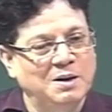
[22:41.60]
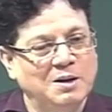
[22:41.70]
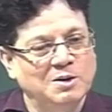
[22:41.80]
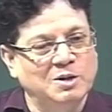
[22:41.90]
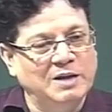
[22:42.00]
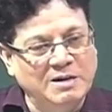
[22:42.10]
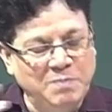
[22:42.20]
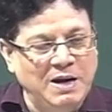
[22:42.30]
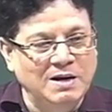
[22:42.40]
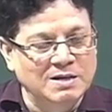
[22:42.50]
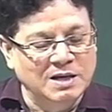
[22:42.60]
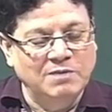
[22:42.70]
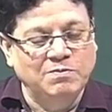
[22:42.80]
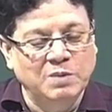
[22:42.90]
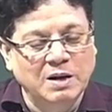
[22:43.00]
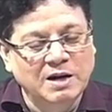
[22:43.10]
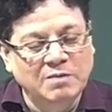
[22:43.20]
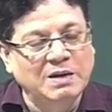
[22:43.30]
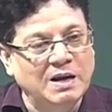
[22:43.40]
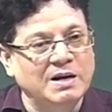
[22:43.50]
So, that means, if
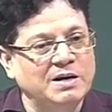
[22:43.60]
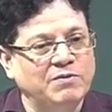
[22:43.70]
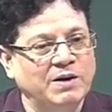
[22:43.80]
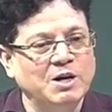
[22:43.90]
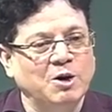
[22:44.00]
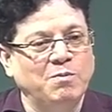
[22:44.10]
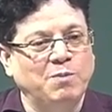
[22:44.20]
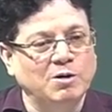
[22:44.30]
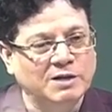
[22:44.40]
they lead different compounds,